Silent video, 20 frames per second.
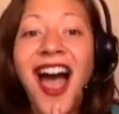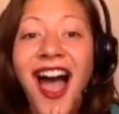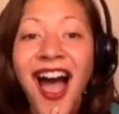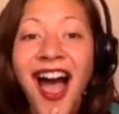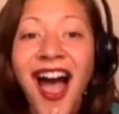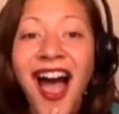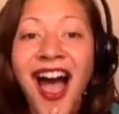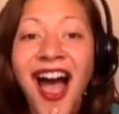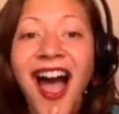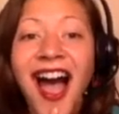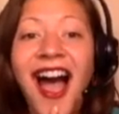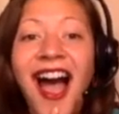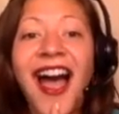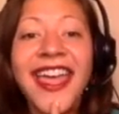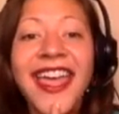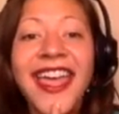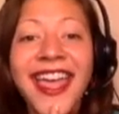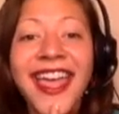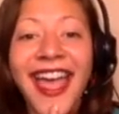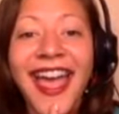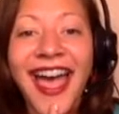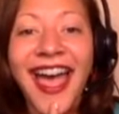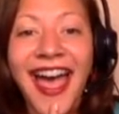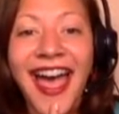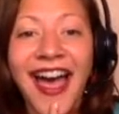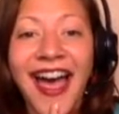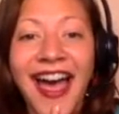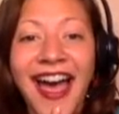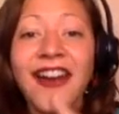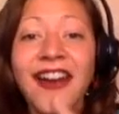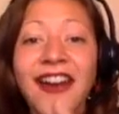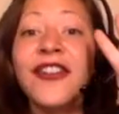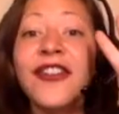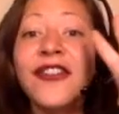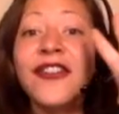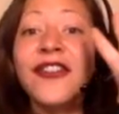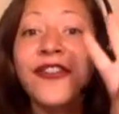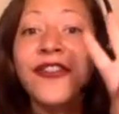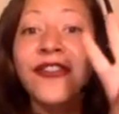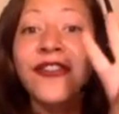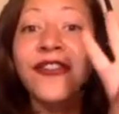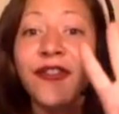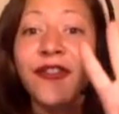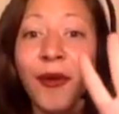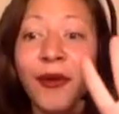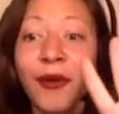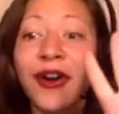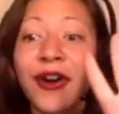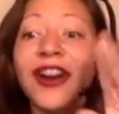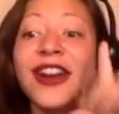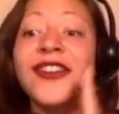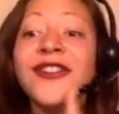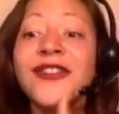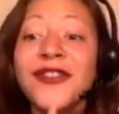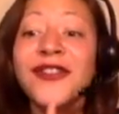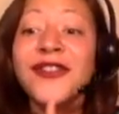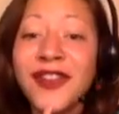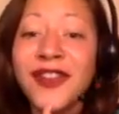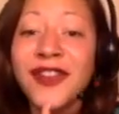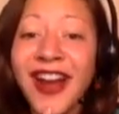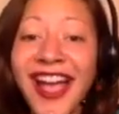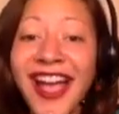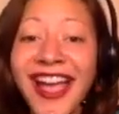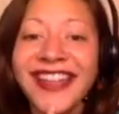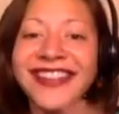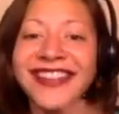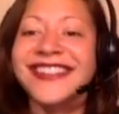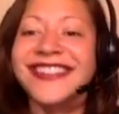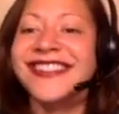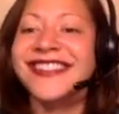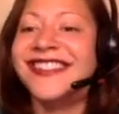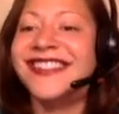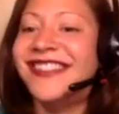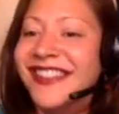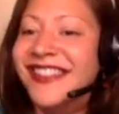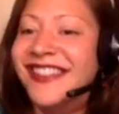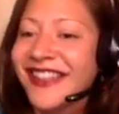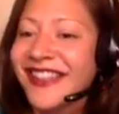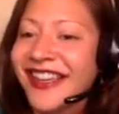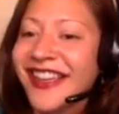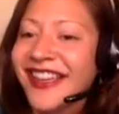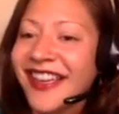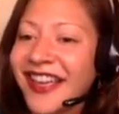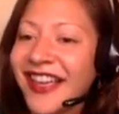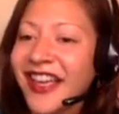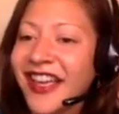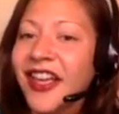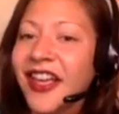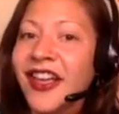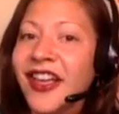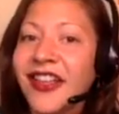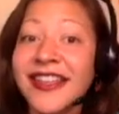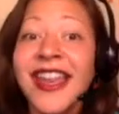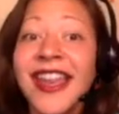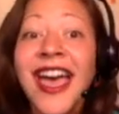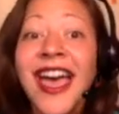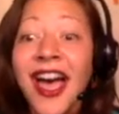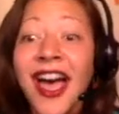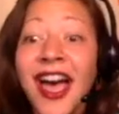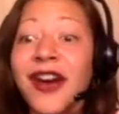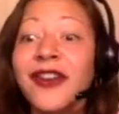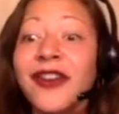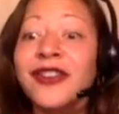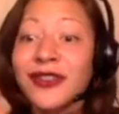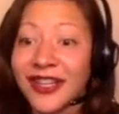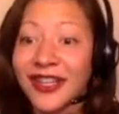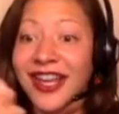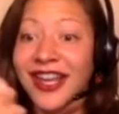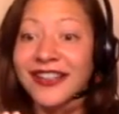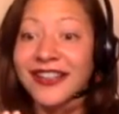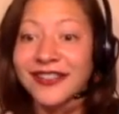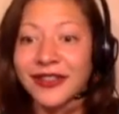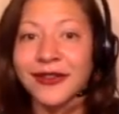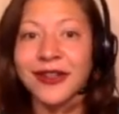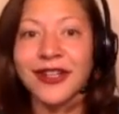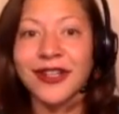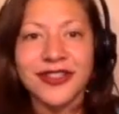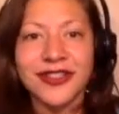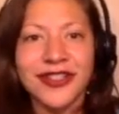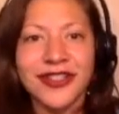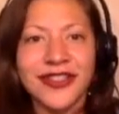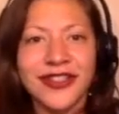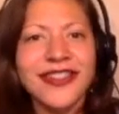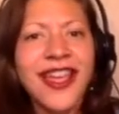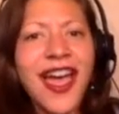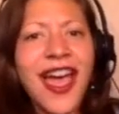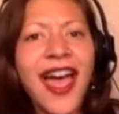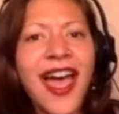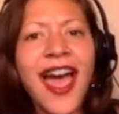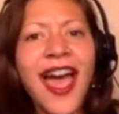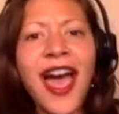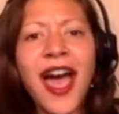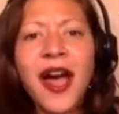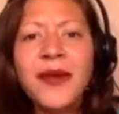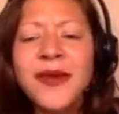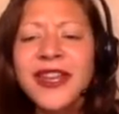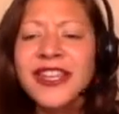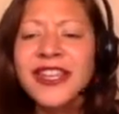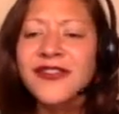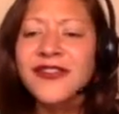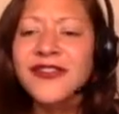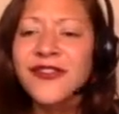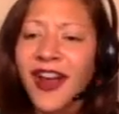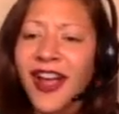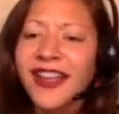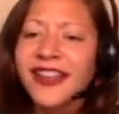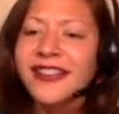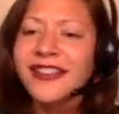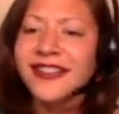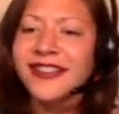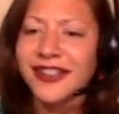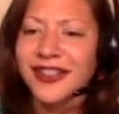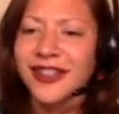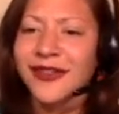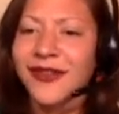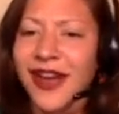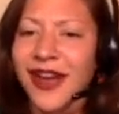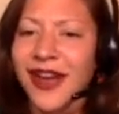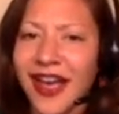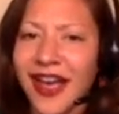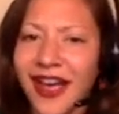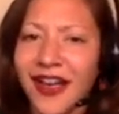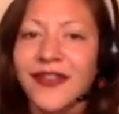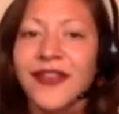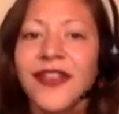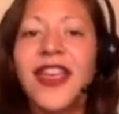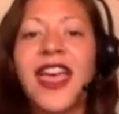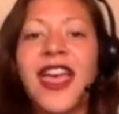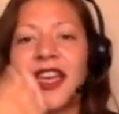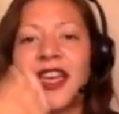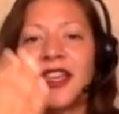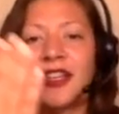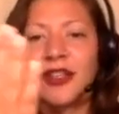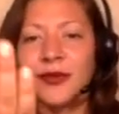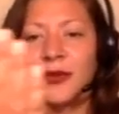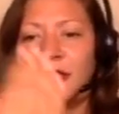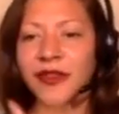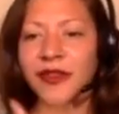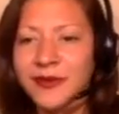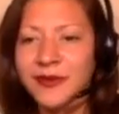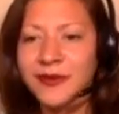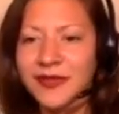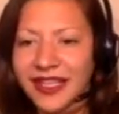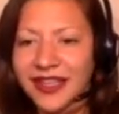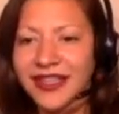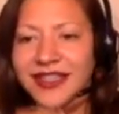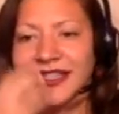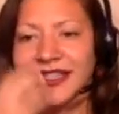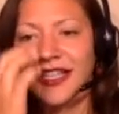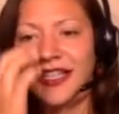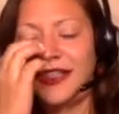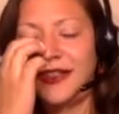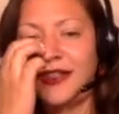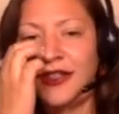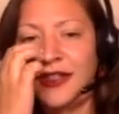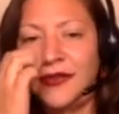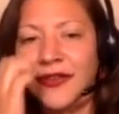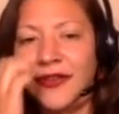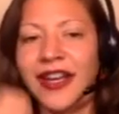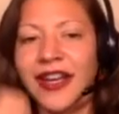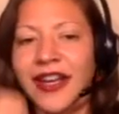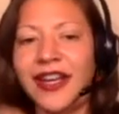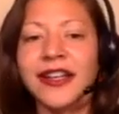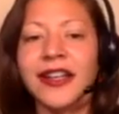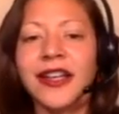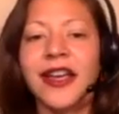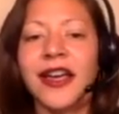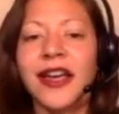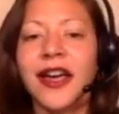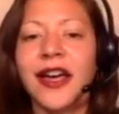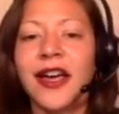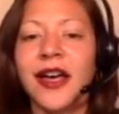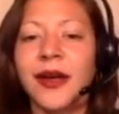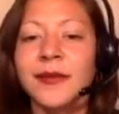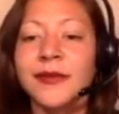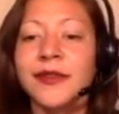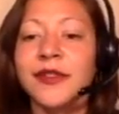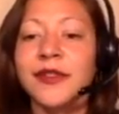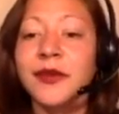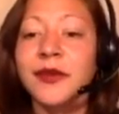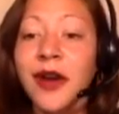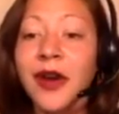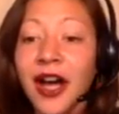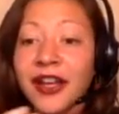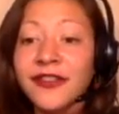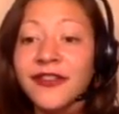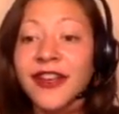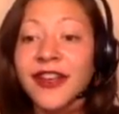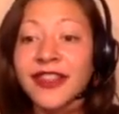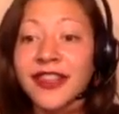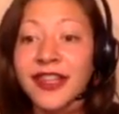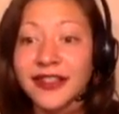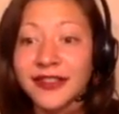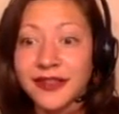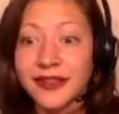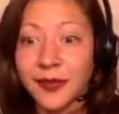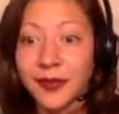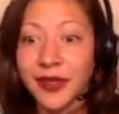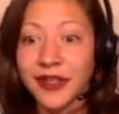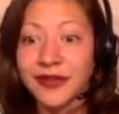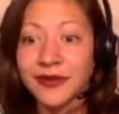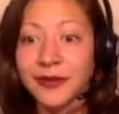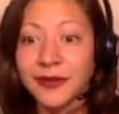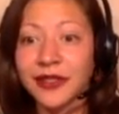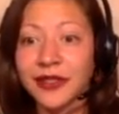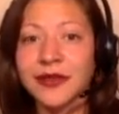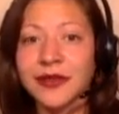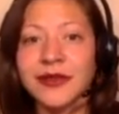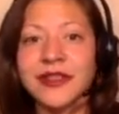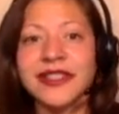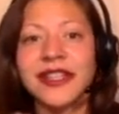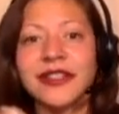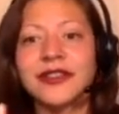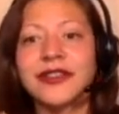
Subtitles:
I have 4 friends. Now you can ask the question, how many friends do you have? And you want them to get this answer, right? So I find that's the best way to do it is